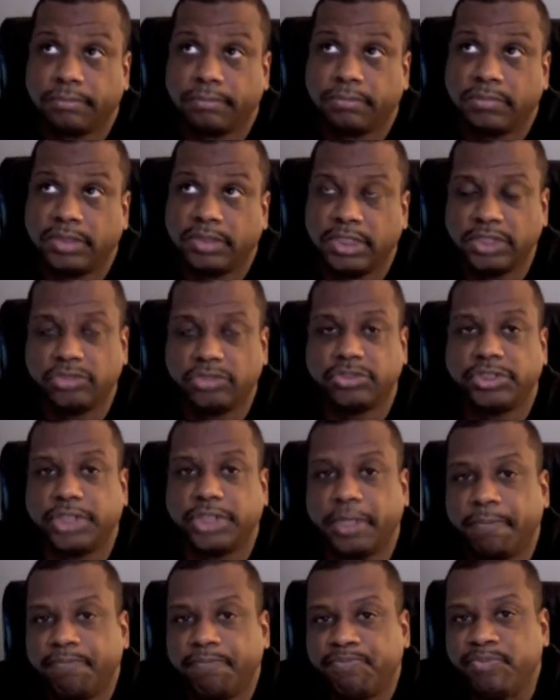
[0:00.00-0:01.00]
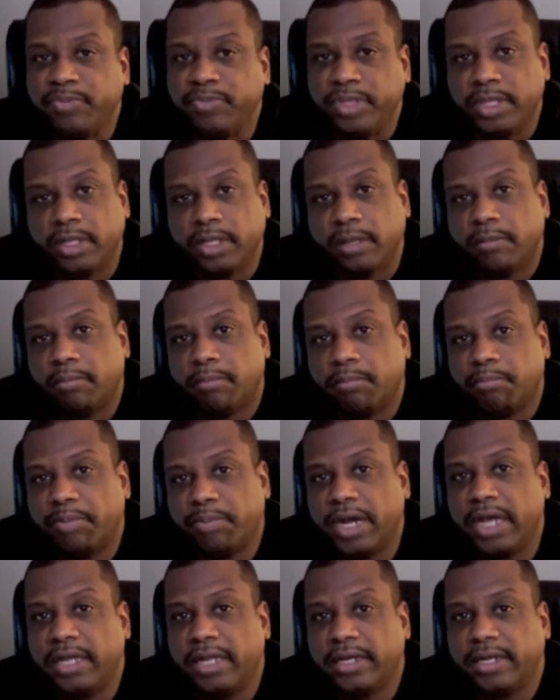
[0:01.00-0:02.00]
Interesting.
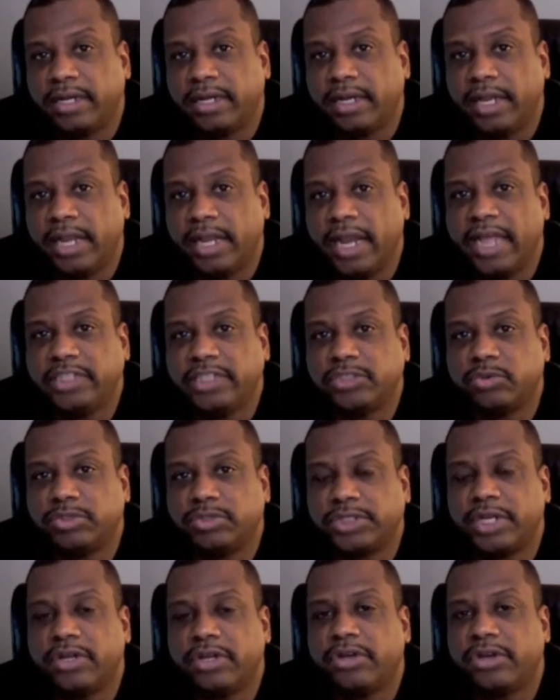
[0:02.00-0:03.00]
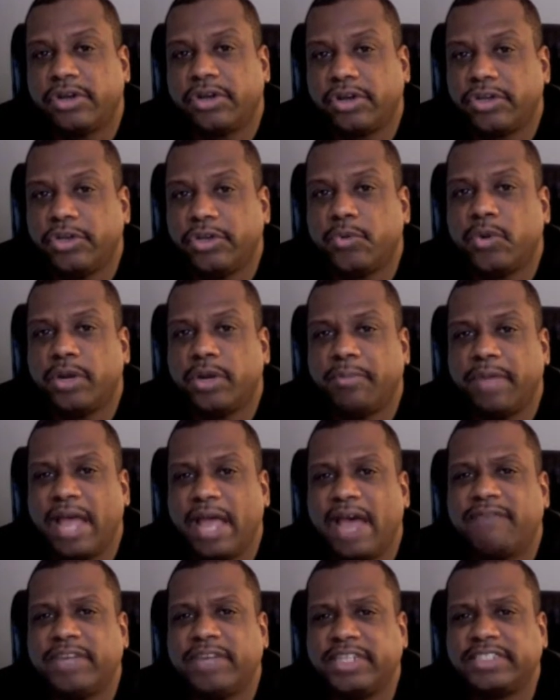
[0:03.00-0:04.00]
But an agent will say, no, you want to
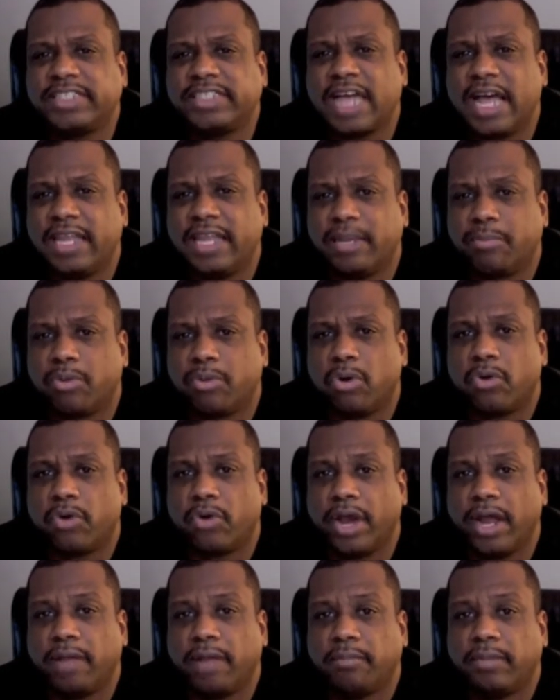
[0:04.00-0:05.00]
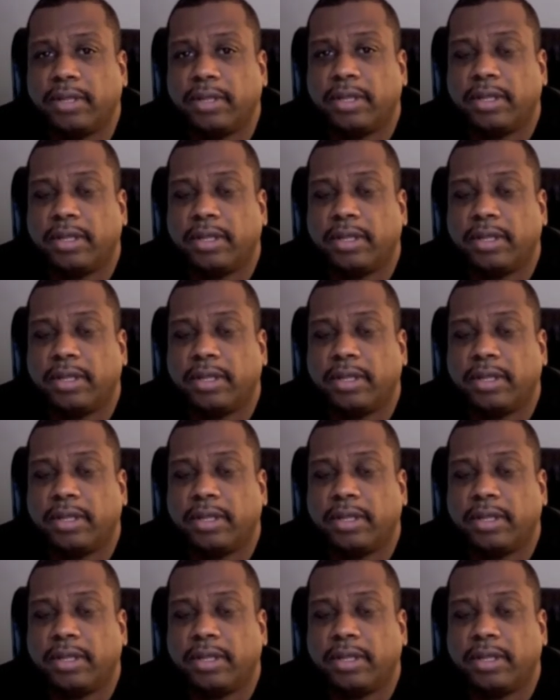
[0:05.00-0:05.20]
have it inside the program.